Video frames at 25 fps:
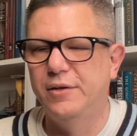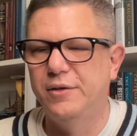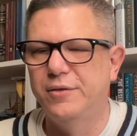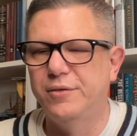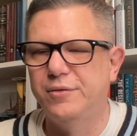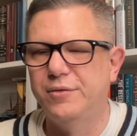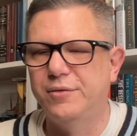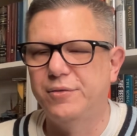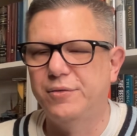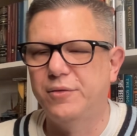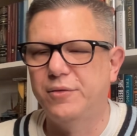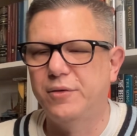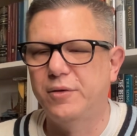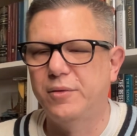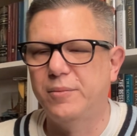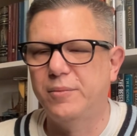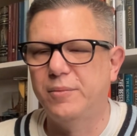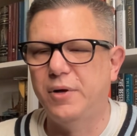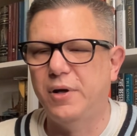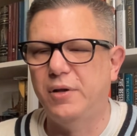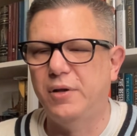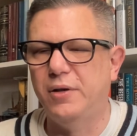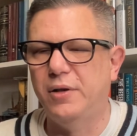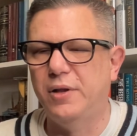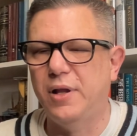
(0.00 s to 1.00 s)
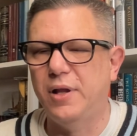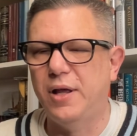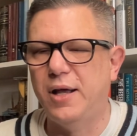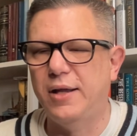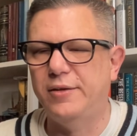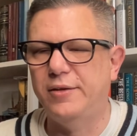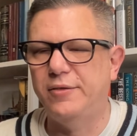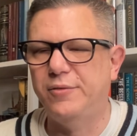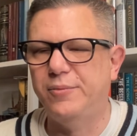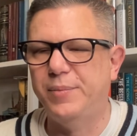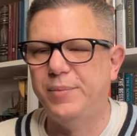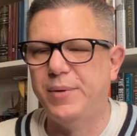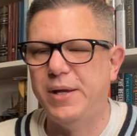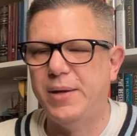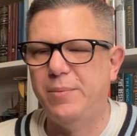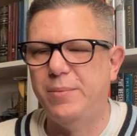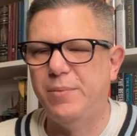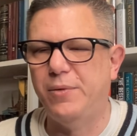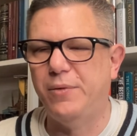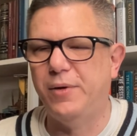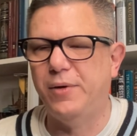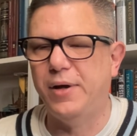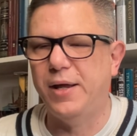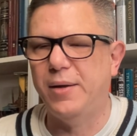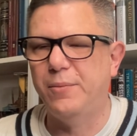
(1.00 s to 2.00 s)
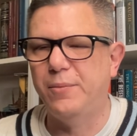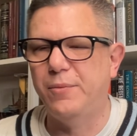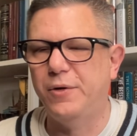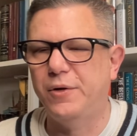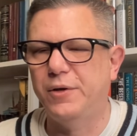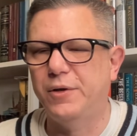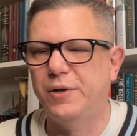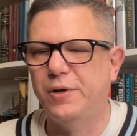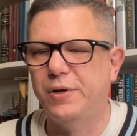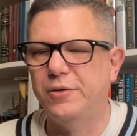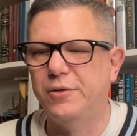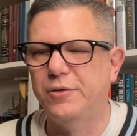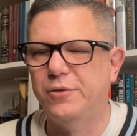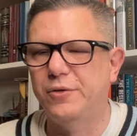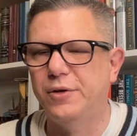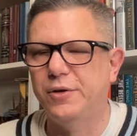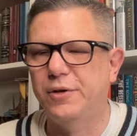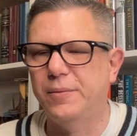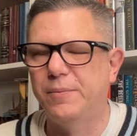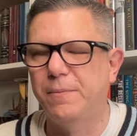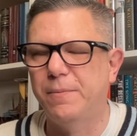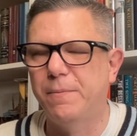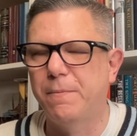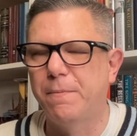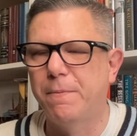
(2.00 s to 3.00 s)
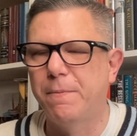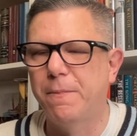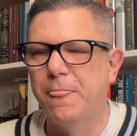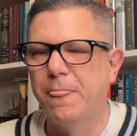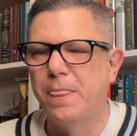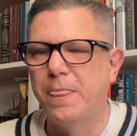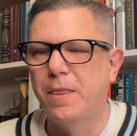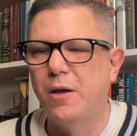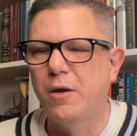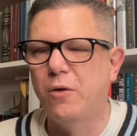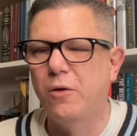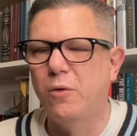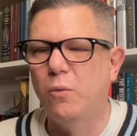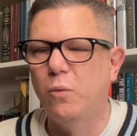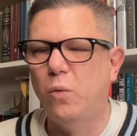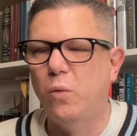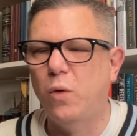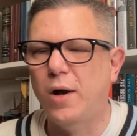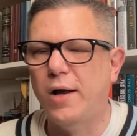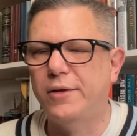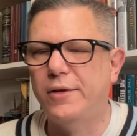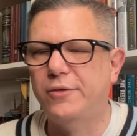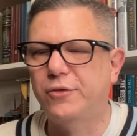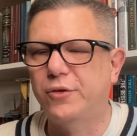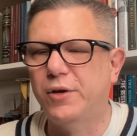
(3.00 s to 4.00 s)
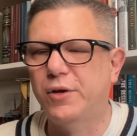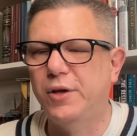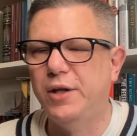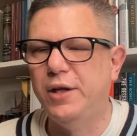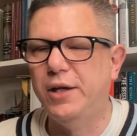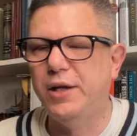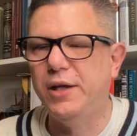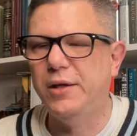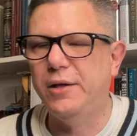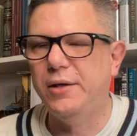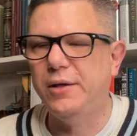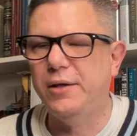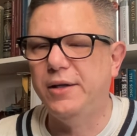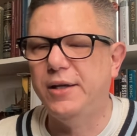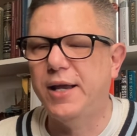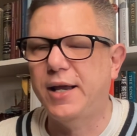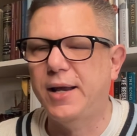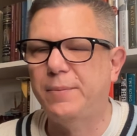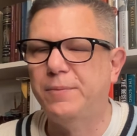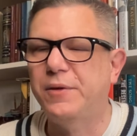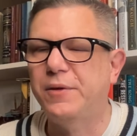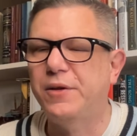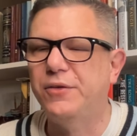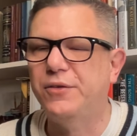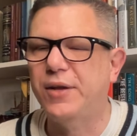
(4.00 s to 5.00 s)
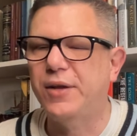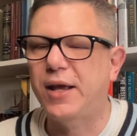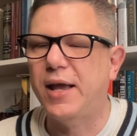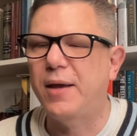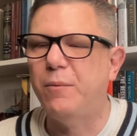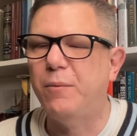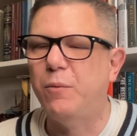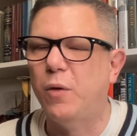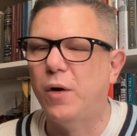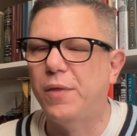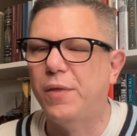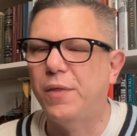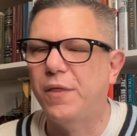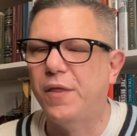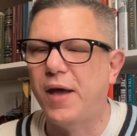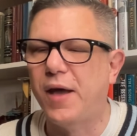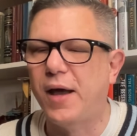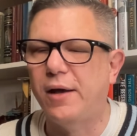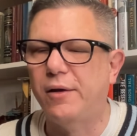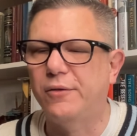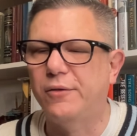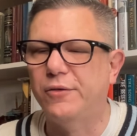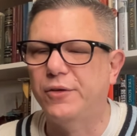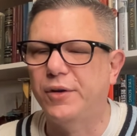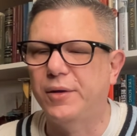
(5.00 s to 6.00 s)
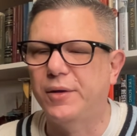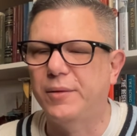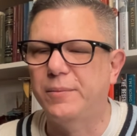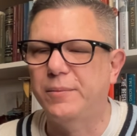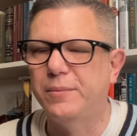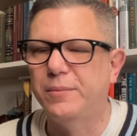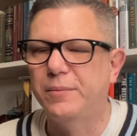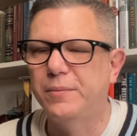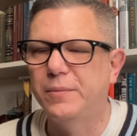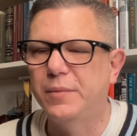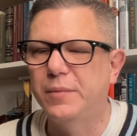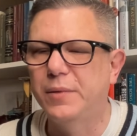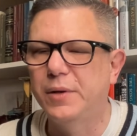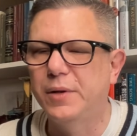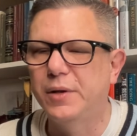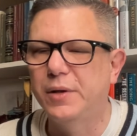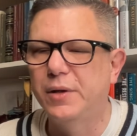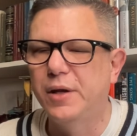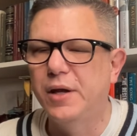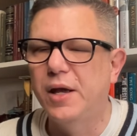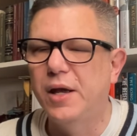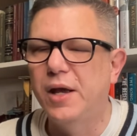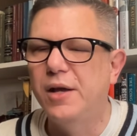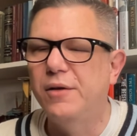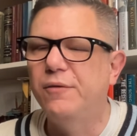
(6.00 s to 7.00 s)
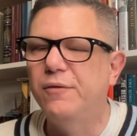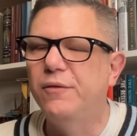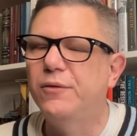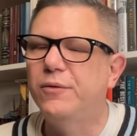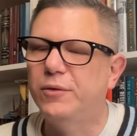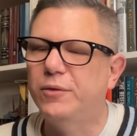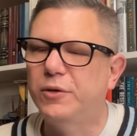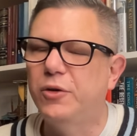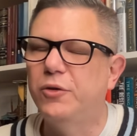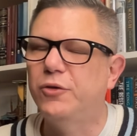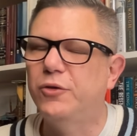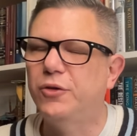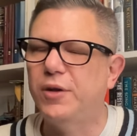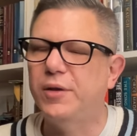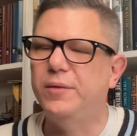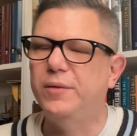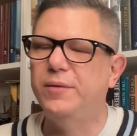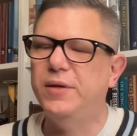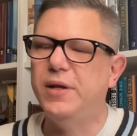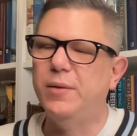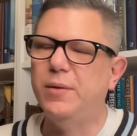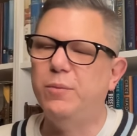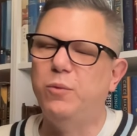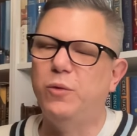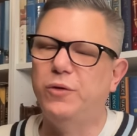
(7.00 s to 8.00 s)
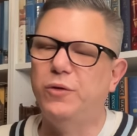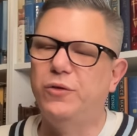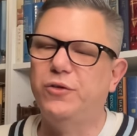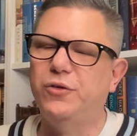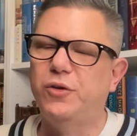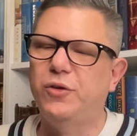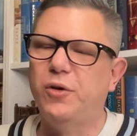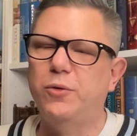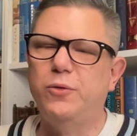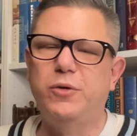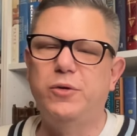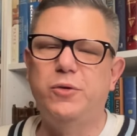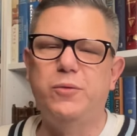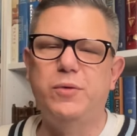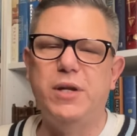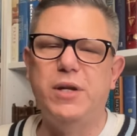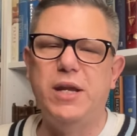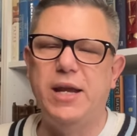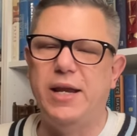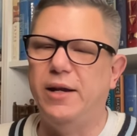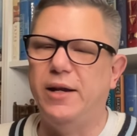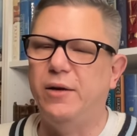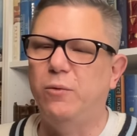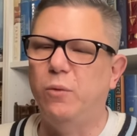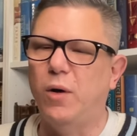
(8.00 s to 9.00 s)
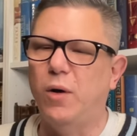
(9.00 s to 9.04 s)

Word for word: From a lot of people, M100. Wasky kept his M1000 because the nib was so unique.